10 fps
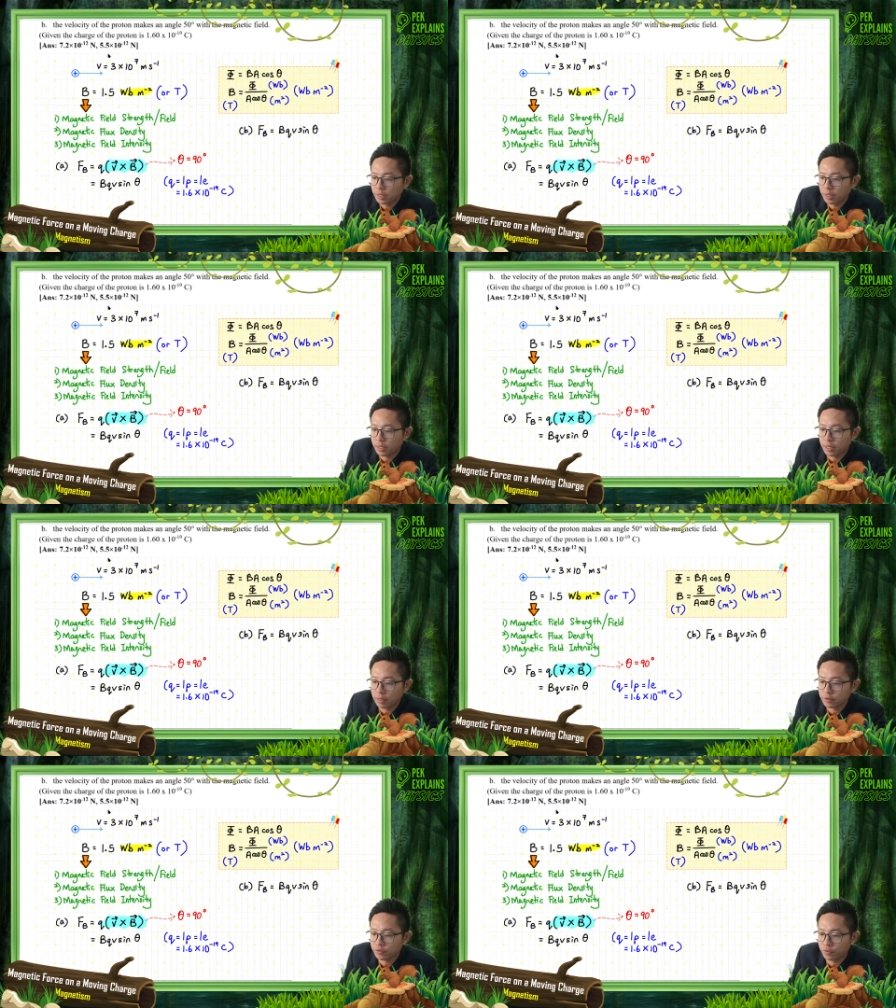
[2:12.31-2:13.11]
It
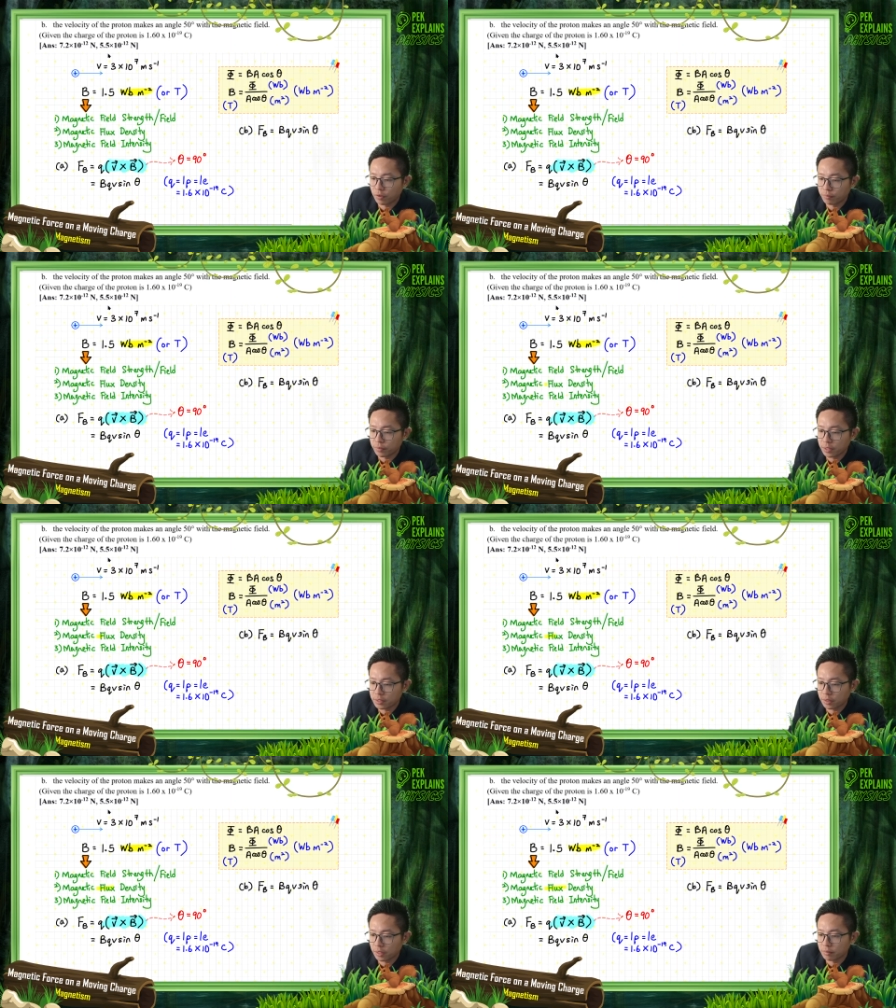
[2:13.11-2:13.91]
comes from
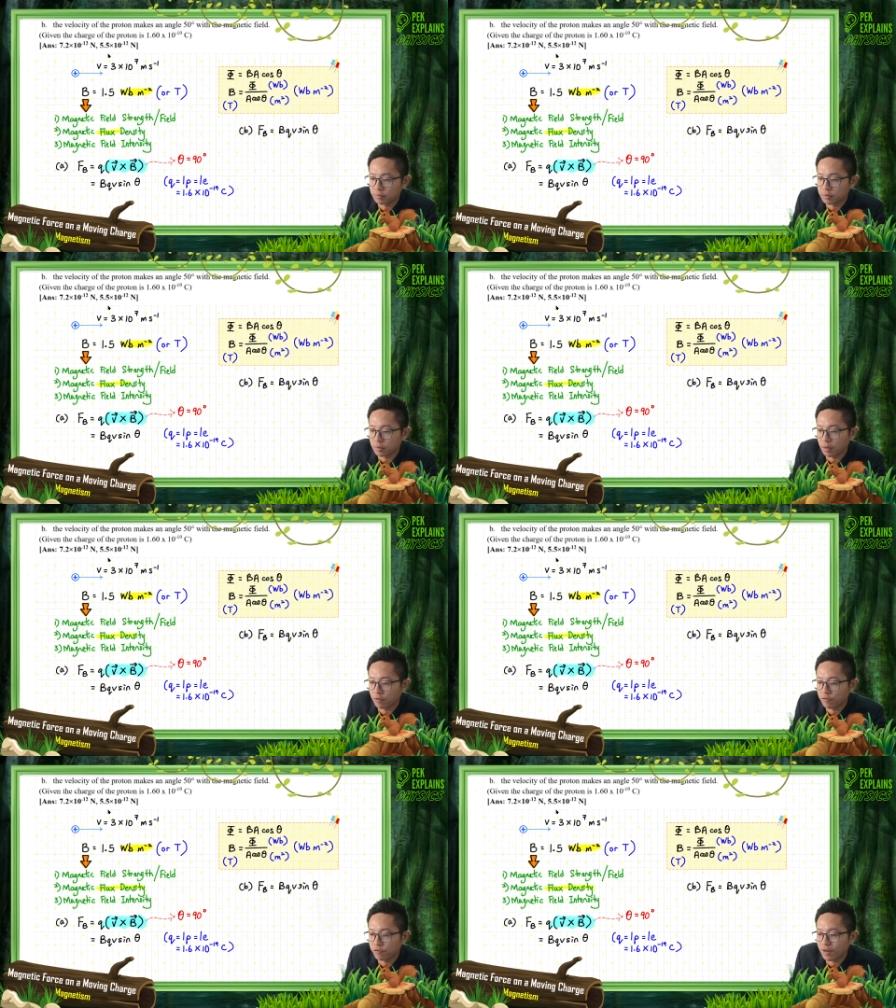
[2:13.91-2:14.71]
these terms,
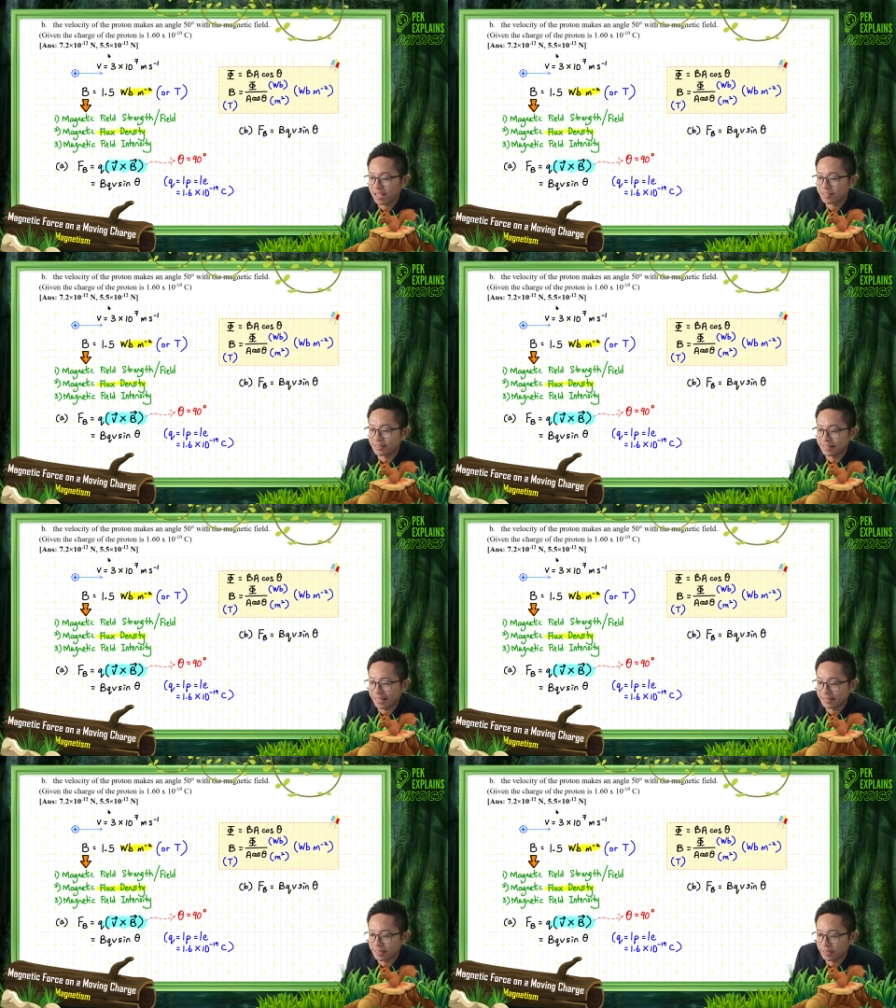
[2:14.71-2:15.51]
flux
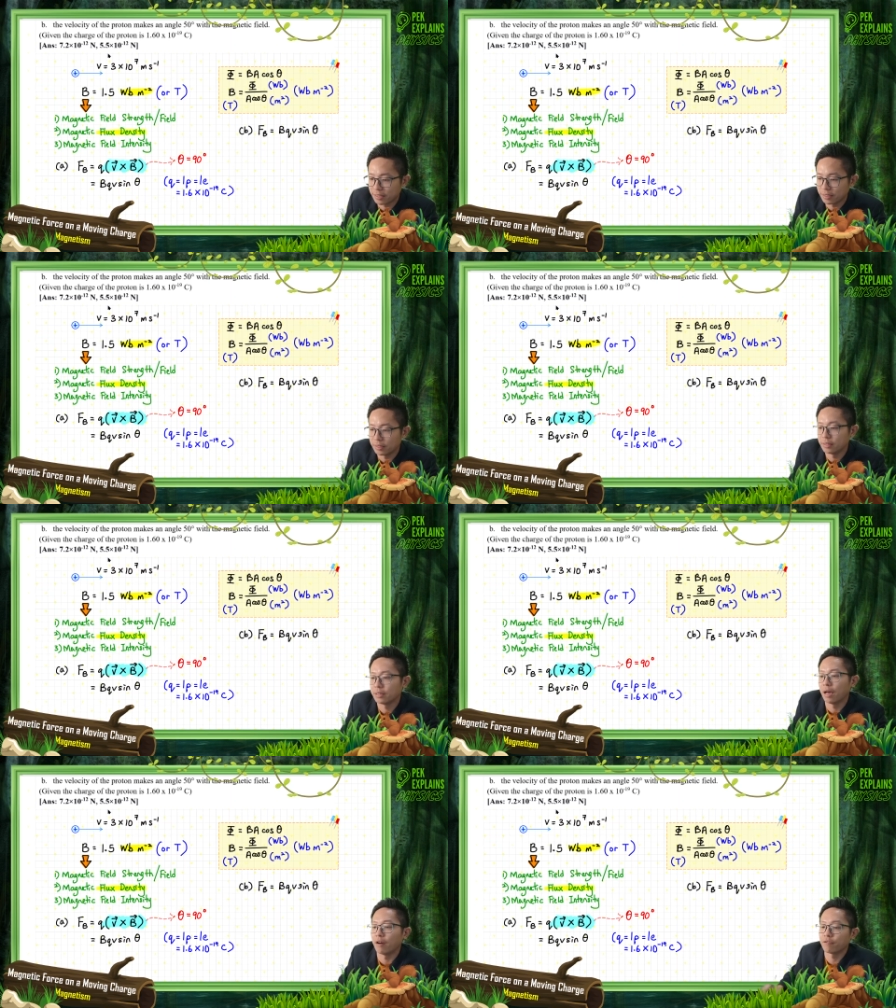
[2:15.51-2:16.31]
density.
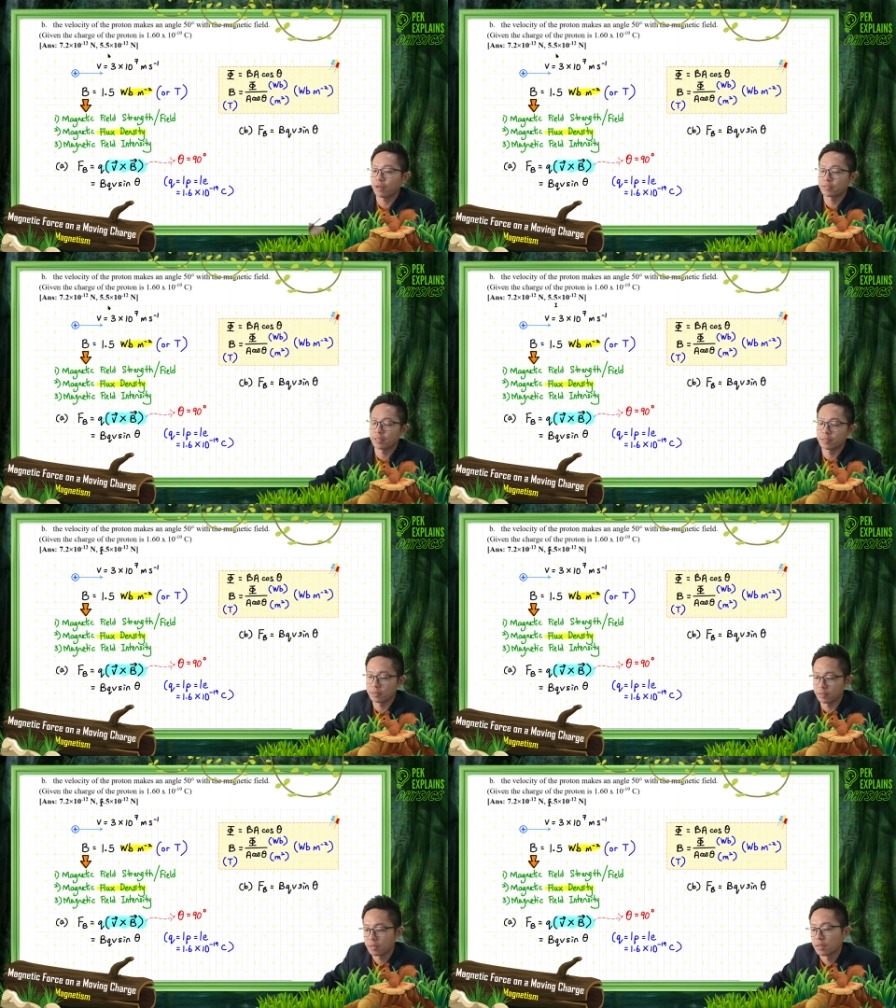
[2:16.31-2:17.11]
Flux
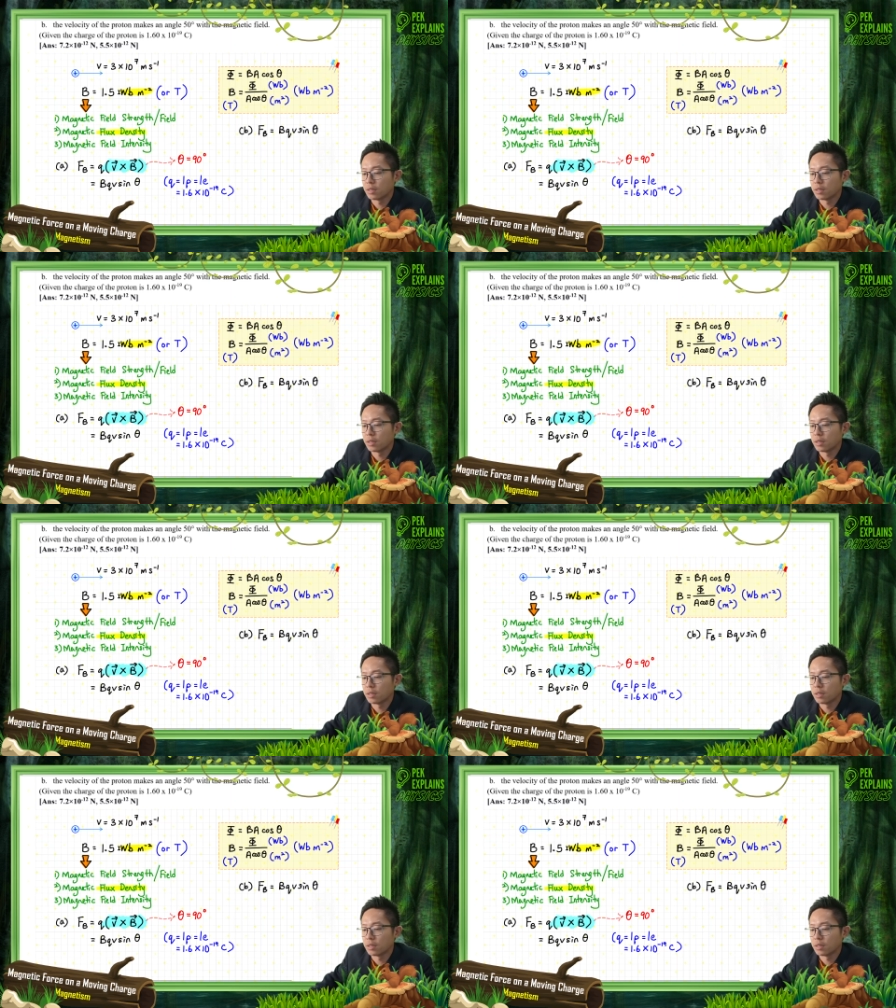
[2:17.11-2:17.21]
density.